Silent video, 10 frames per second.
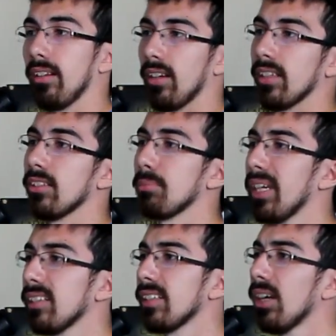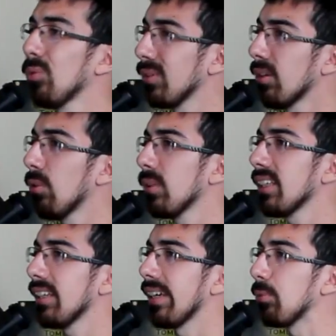all right, there's Manziel. We know
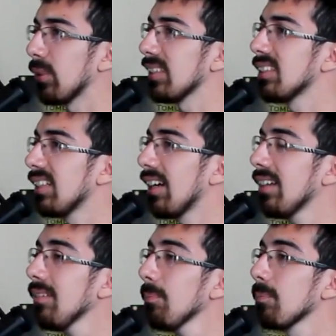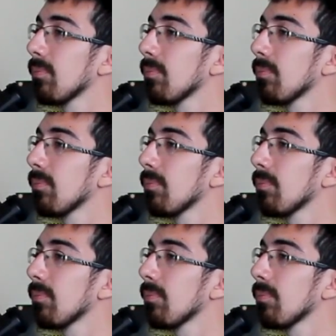what he's done.